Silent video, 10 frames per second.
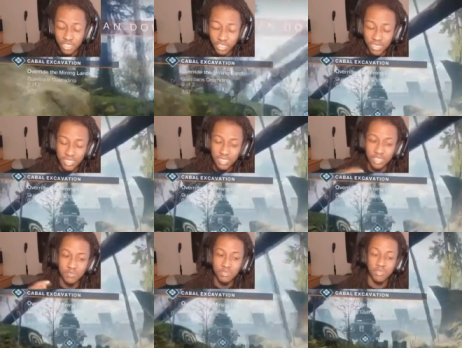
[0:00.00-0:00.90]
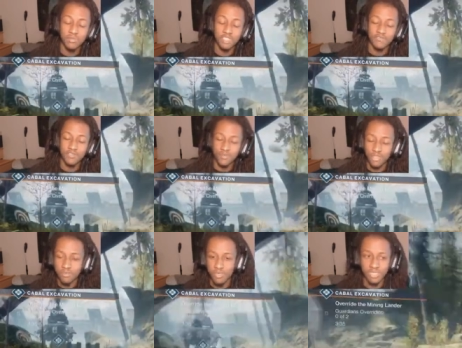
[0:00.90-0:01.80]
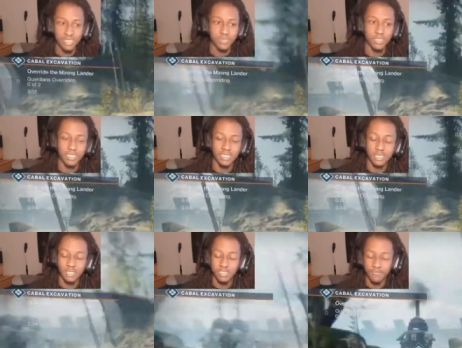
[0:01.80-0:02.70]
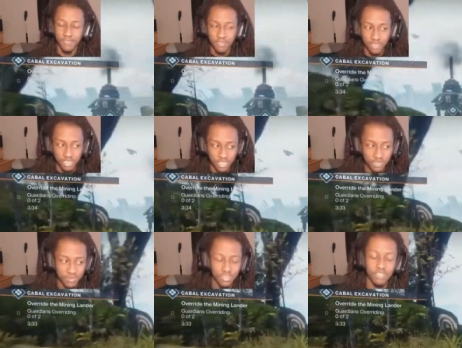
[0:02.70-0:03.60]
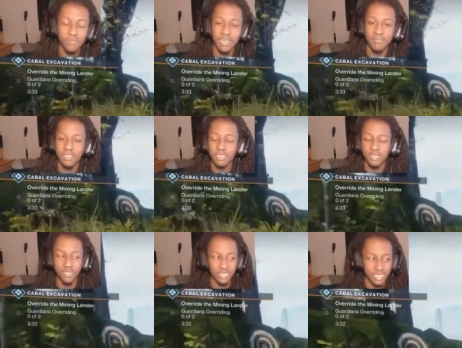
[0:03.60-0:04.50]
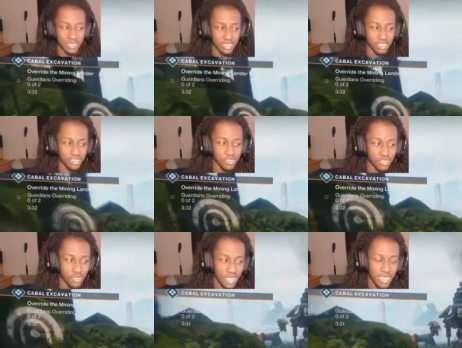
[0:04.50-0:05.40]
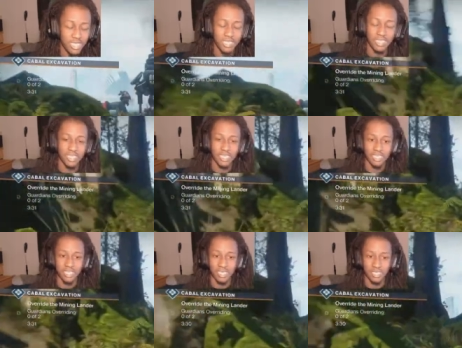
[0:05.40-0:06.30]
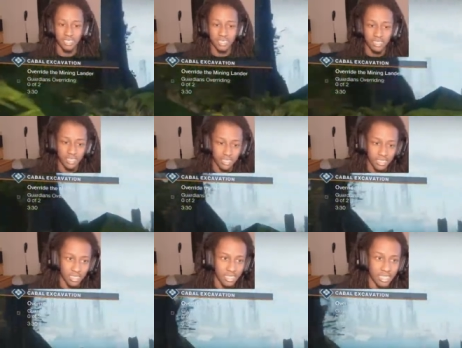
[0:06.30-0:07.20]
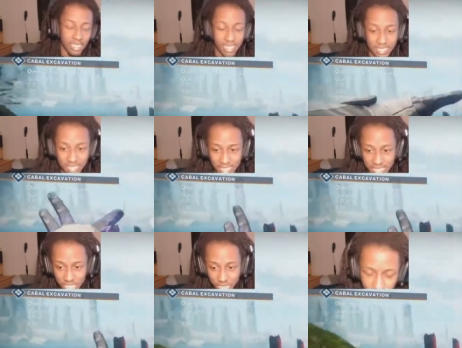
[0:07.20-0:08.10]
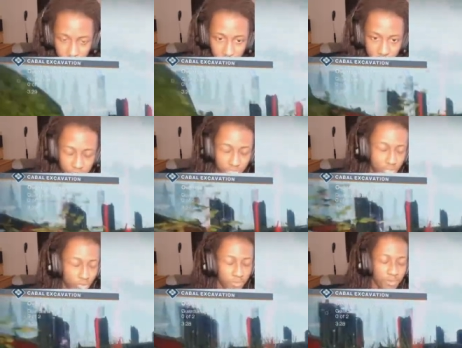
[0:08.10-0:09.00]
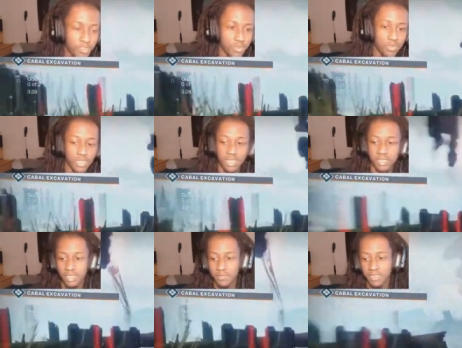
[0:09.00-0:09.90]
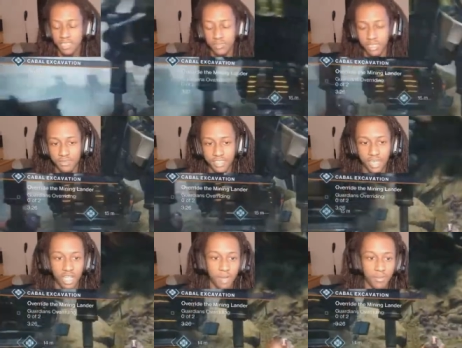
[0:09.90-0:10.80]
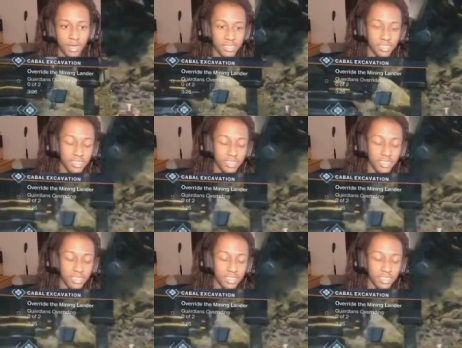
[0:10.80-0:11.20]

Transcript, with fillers: you hit the subscription for more breakdowns like this in the future, more of my opinions on Destiny two, yada yada yada. Let's get into it. So the first Warlock subclass we're going to be talking about is